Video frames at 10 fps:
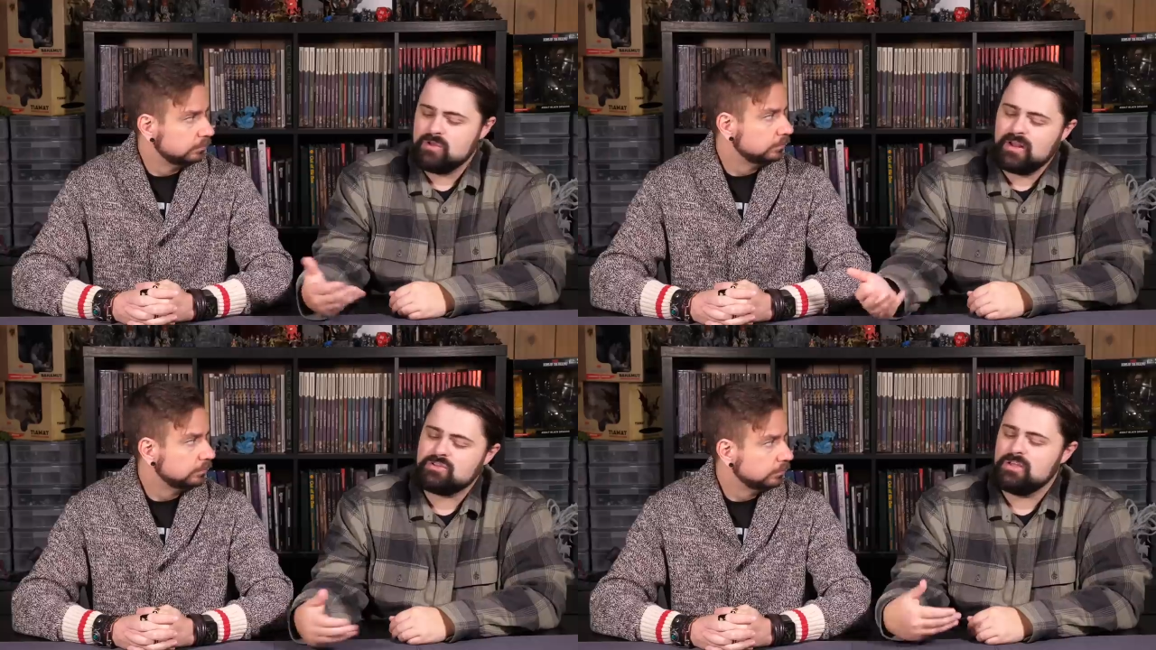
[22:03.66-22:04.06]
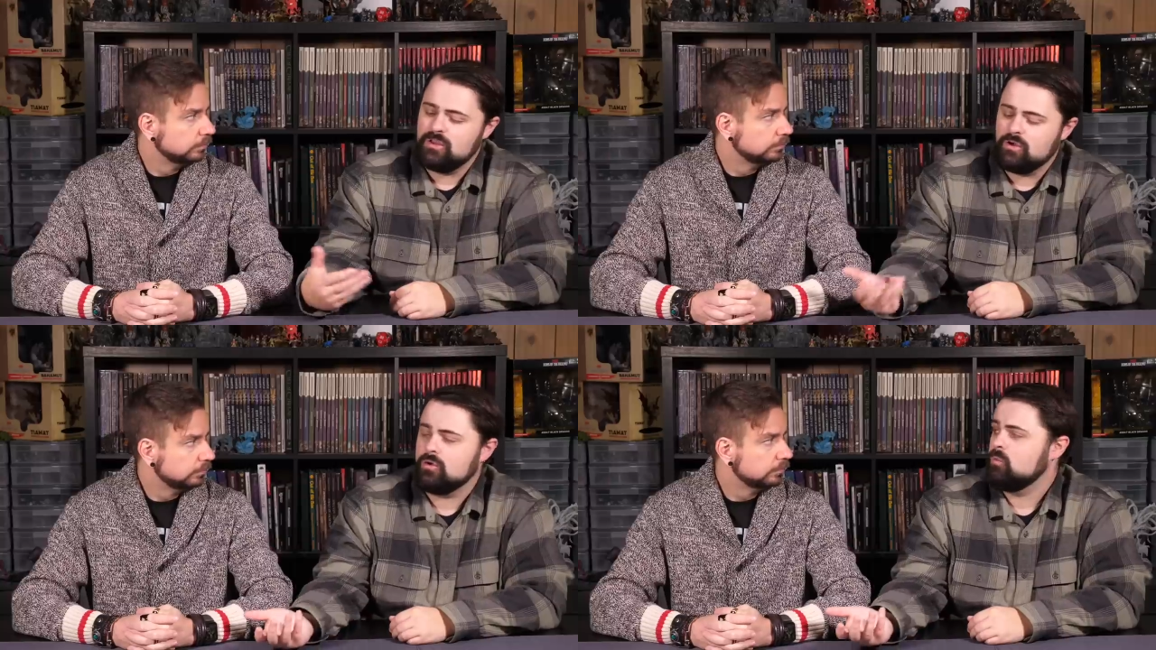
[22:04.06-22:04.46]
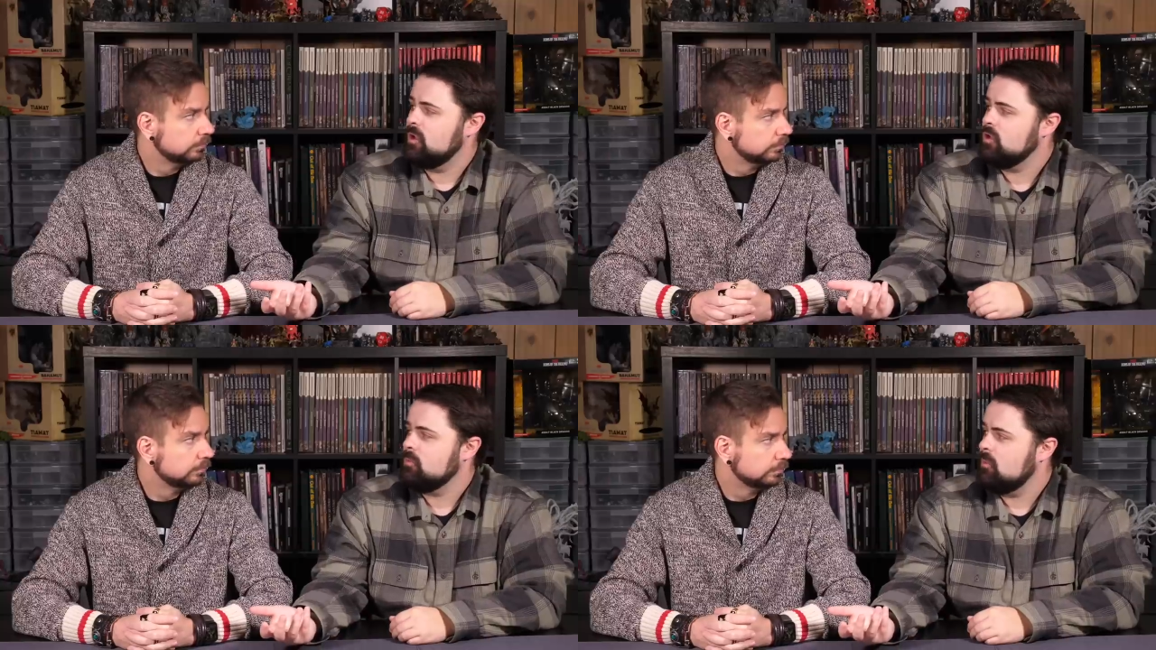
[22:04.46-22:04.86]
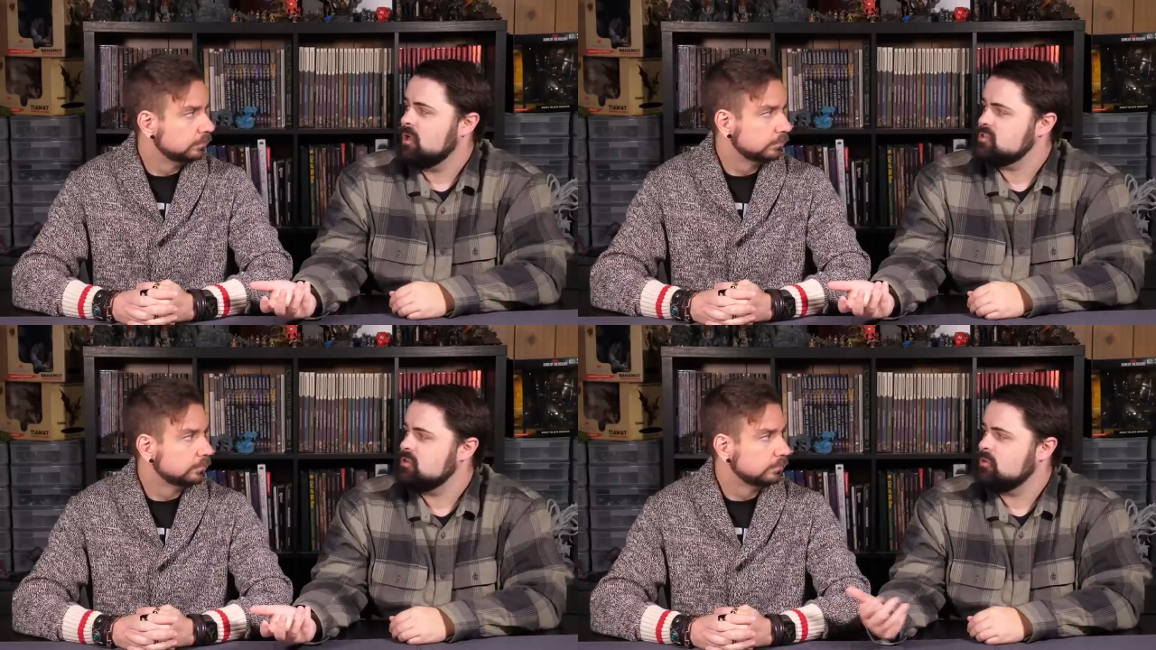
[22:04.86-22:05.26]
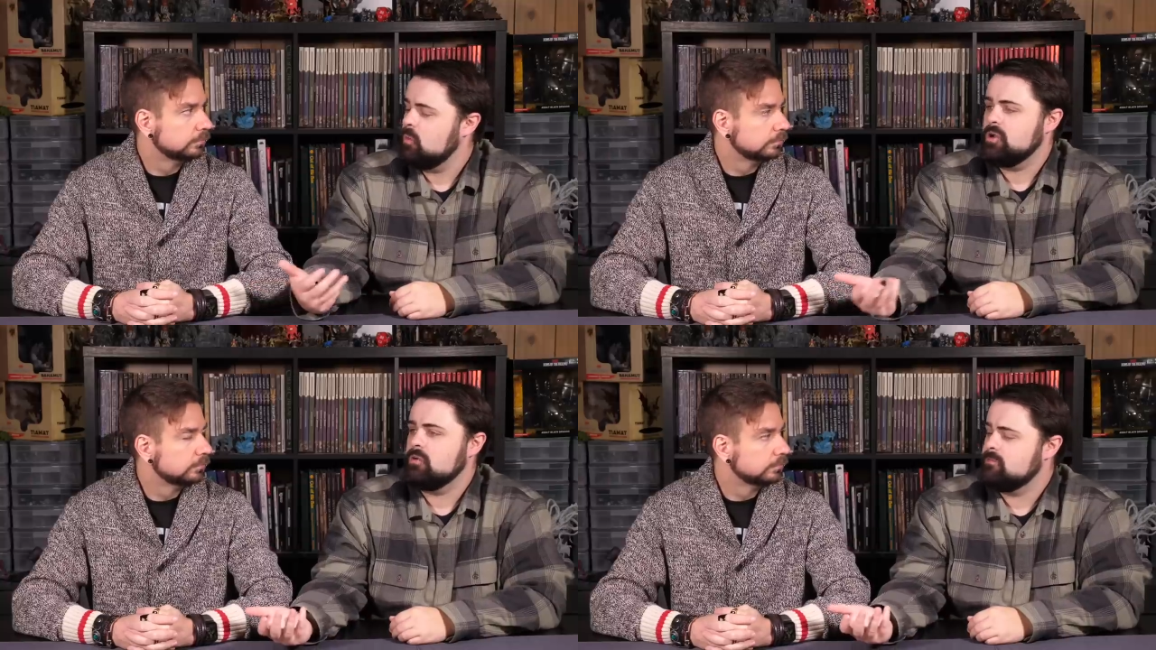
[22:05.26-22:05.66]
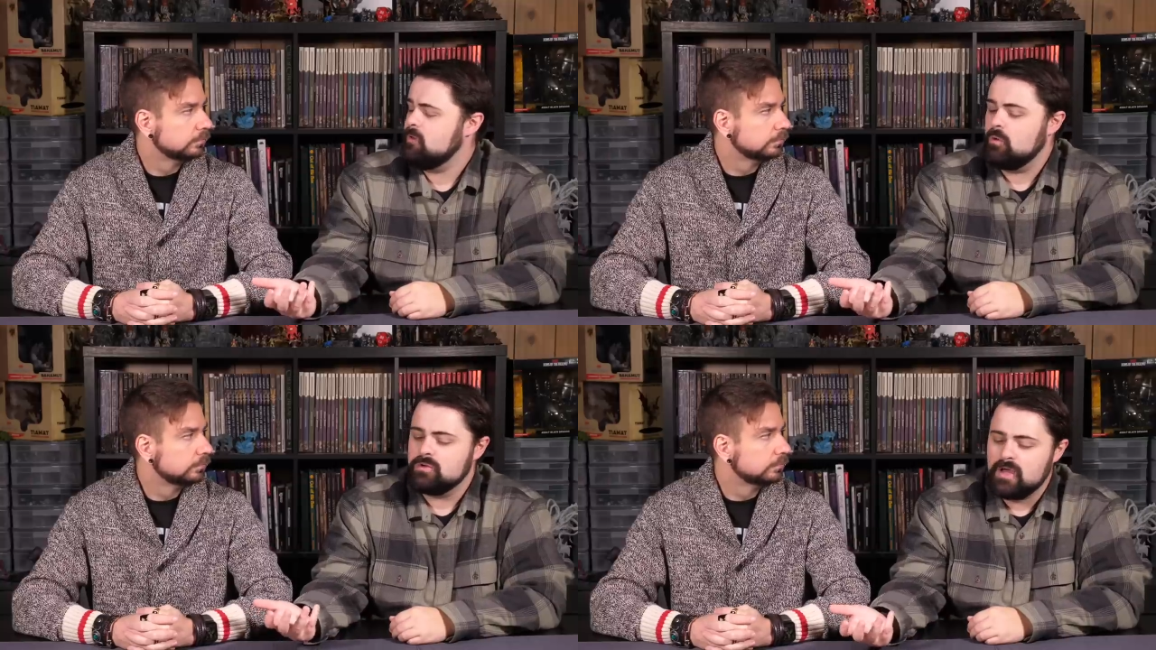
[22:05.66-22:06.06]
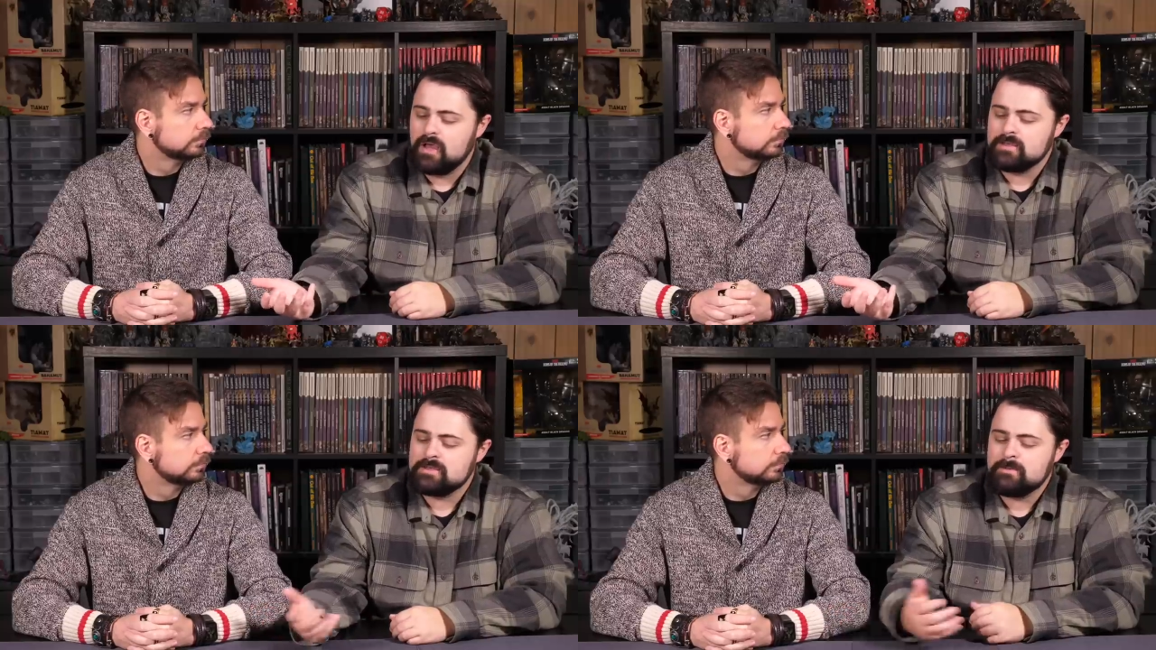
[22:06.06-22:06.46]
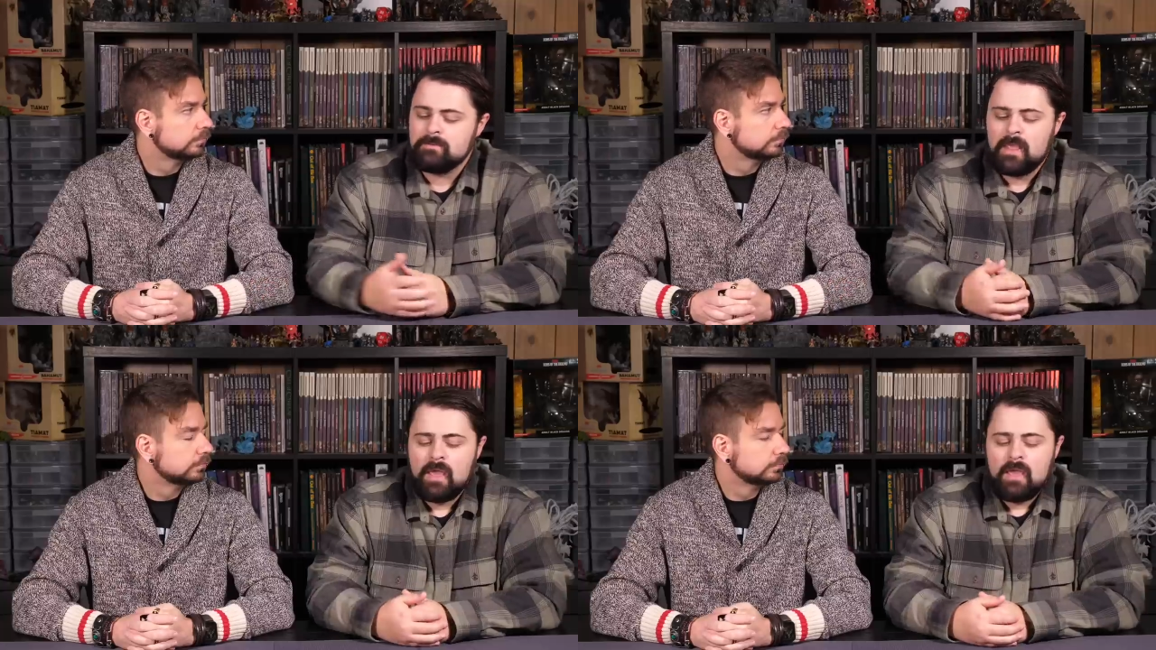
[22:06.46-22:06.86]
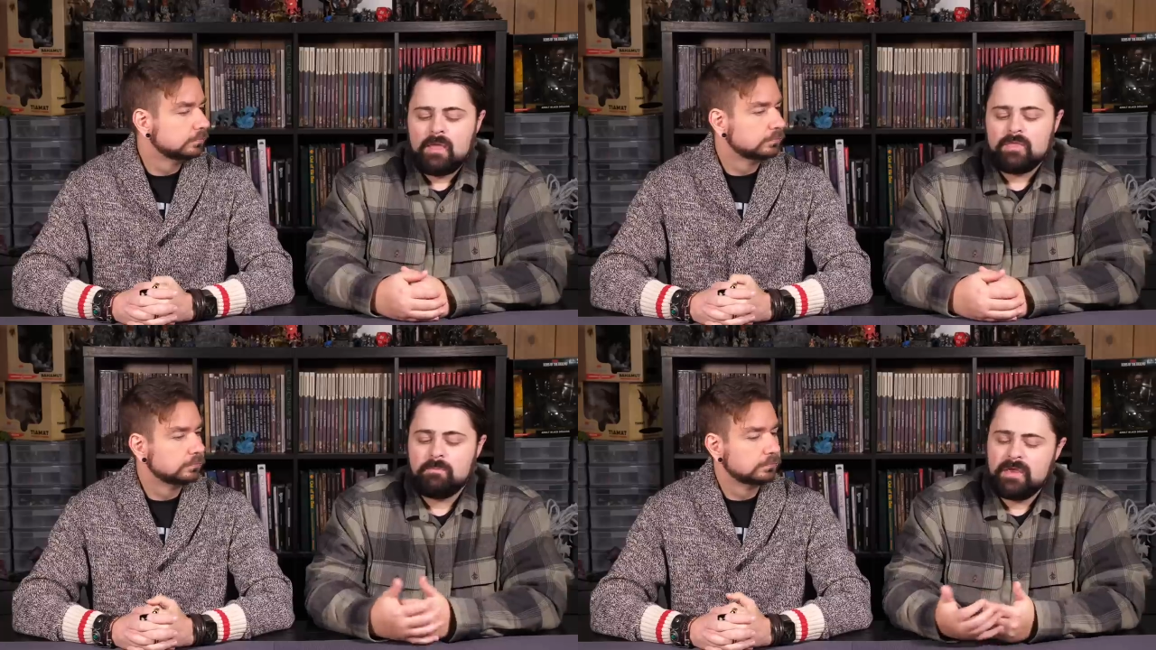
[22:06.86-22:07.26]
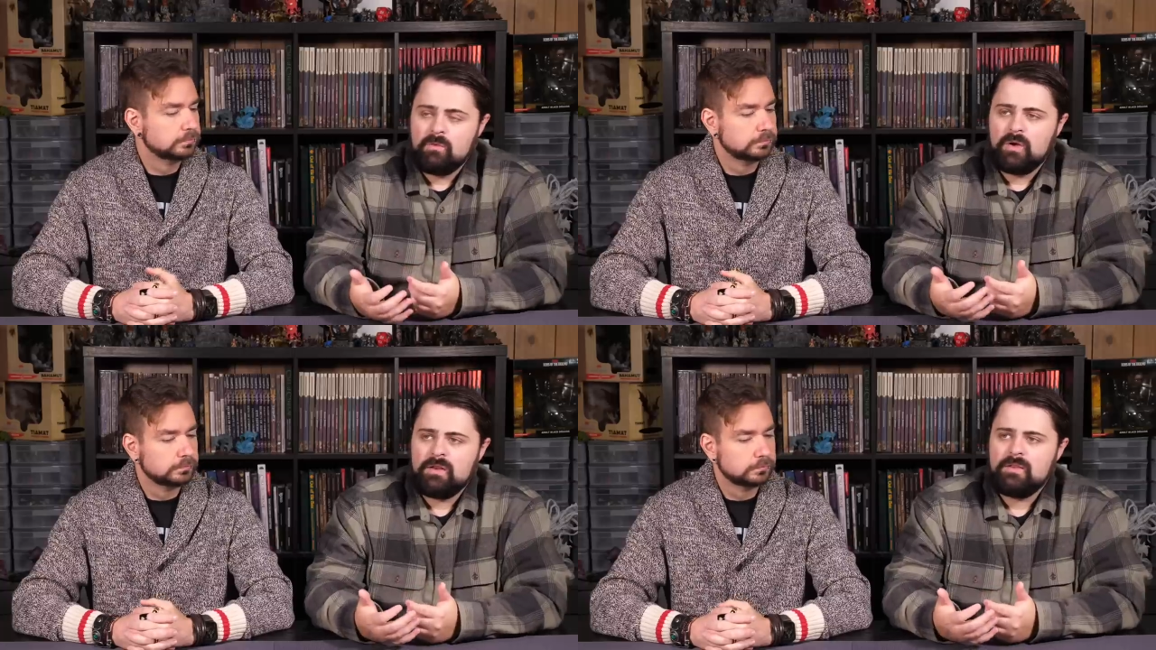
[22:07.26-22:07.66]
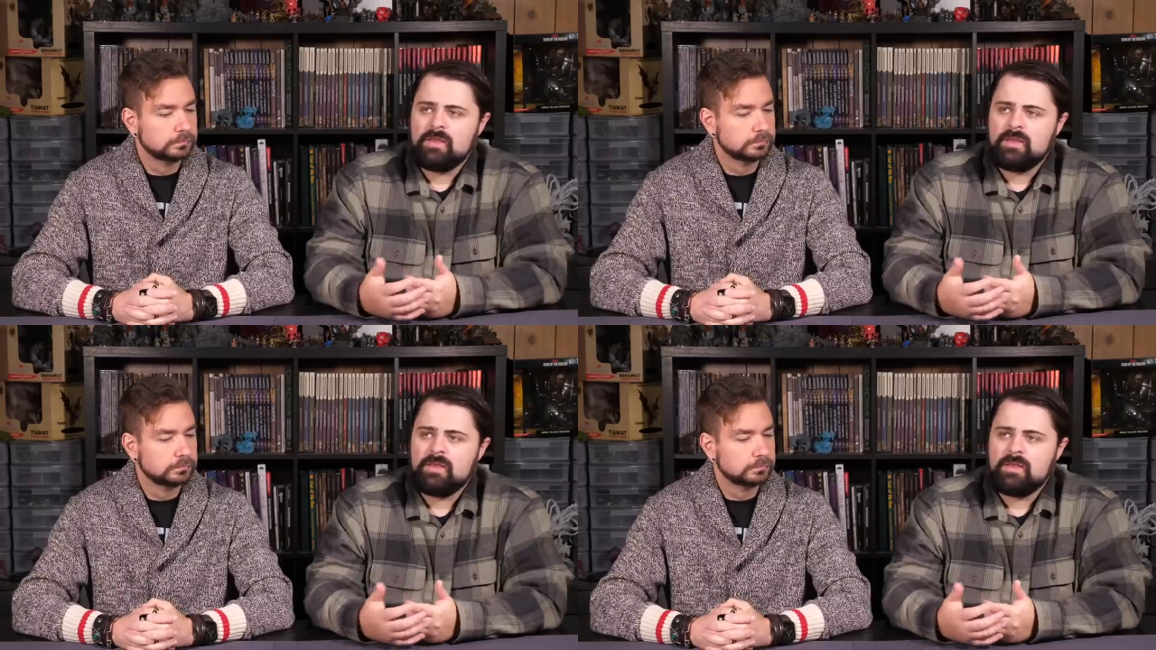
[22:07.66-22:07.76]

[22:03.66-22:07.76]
Speaker 1: could actually learn what your monster or what your foe does. The big one